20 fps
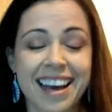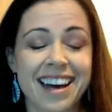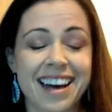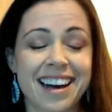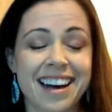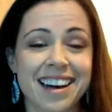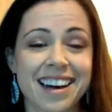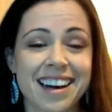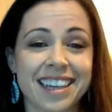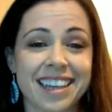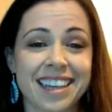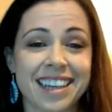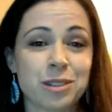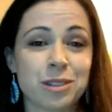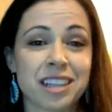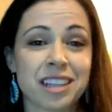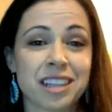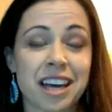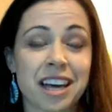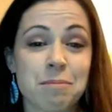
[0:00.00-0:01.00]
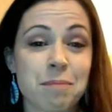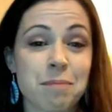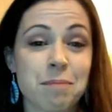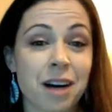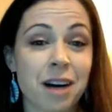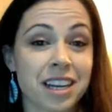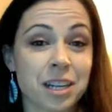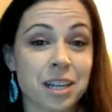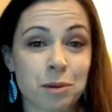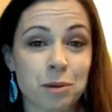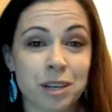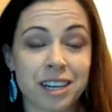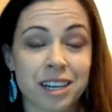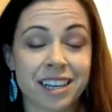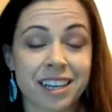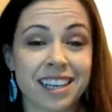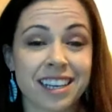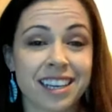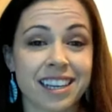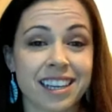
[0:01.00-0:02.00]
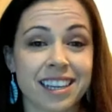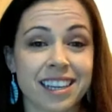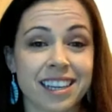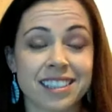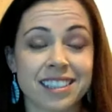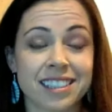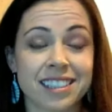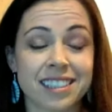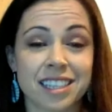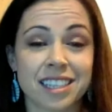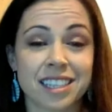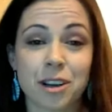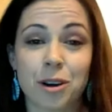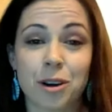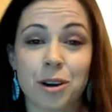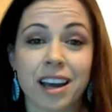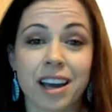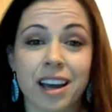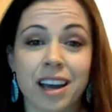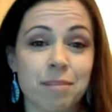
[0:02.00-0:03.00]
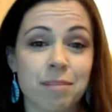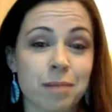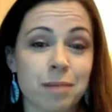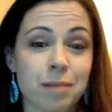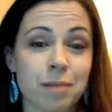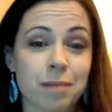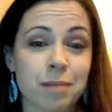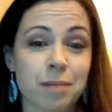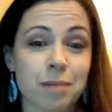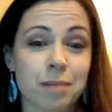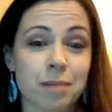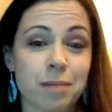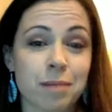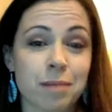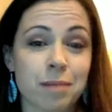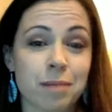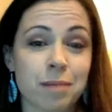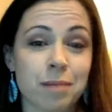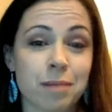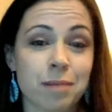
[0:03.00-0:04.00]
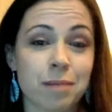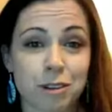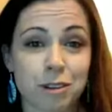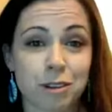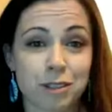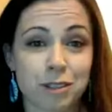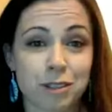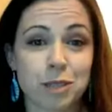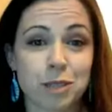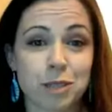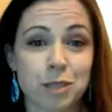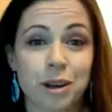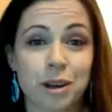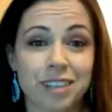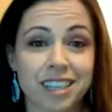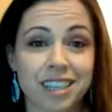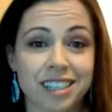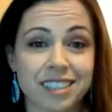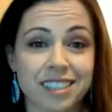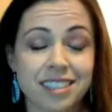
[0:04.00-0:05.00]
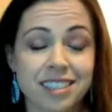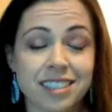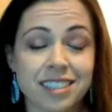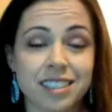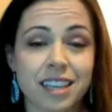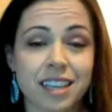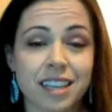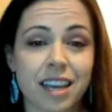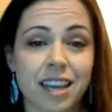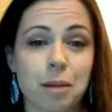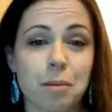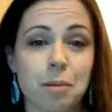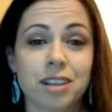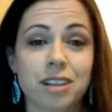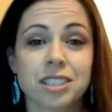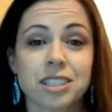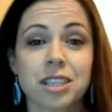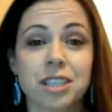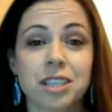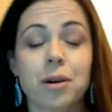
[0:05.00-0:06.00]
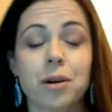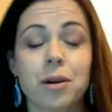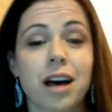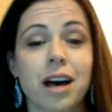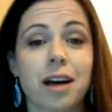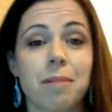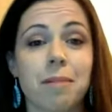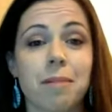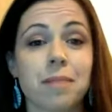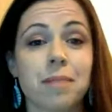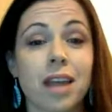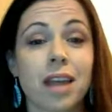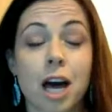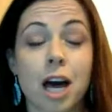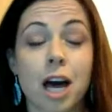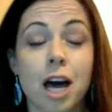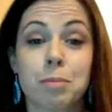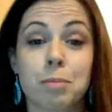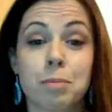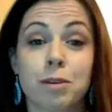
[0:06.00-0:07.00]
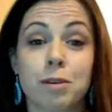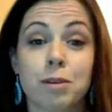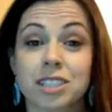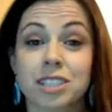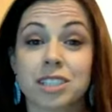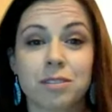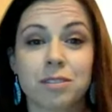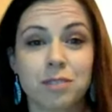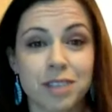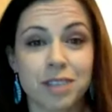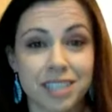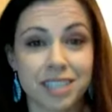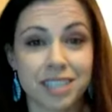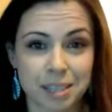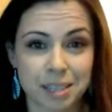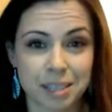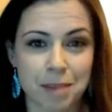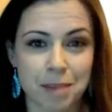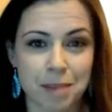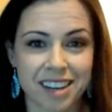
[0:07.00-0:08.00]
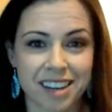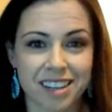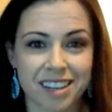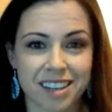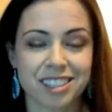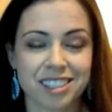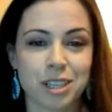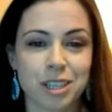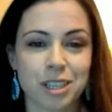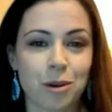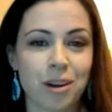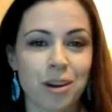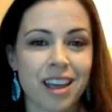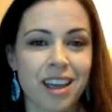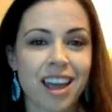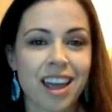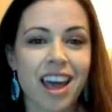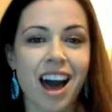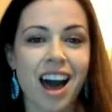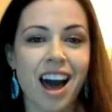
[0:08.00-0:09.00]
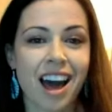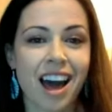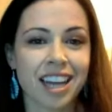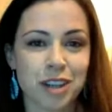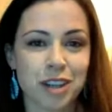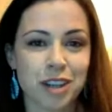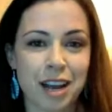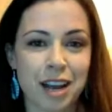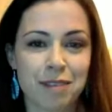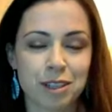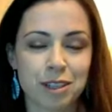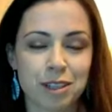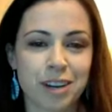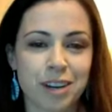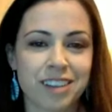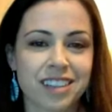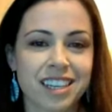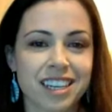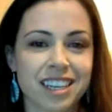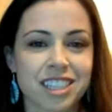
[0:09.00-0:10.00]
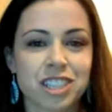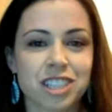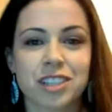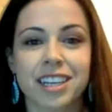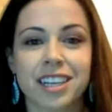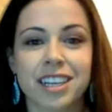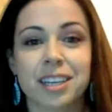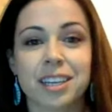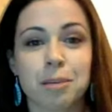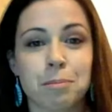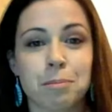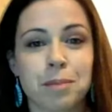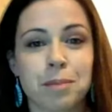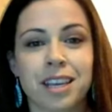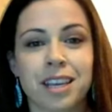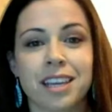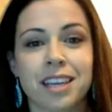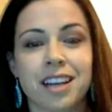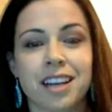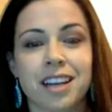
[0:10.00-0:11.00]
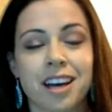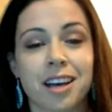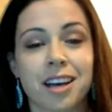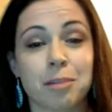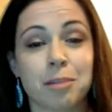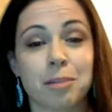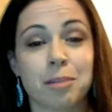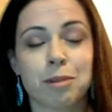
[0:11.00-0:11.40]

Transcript: I do a lot of body work in yoga. I've been a yoga instructor for over 12 years, and I'm also a professional fitness competitor. So I travel around the country and compete on a